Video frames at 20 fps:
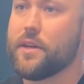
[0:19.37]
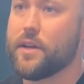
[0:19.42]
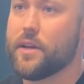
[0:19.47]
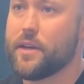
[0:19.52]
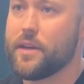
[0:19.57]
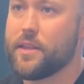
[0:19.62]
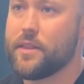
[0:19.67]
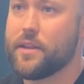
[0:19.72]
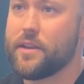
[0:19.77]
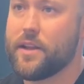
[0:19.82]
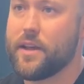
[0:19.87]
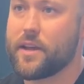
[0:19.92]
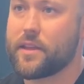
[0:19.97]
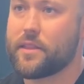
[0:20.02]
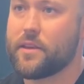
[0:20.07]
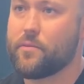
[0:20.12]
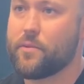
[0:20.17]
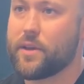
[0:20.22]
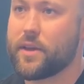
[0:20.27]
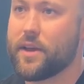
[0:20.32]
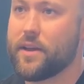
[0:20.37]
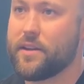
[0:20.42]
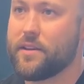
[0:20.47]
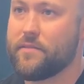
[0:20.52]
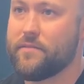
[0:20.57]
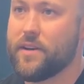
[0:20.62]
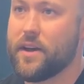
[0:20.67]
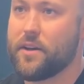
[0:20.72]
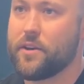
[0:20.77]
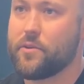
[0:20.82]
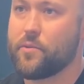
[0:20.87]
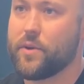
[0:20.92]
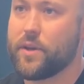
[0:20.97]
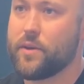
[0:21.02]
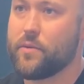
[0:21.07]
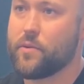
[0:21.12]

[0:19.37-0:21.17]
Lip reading: in the neck that we kind of evaluate.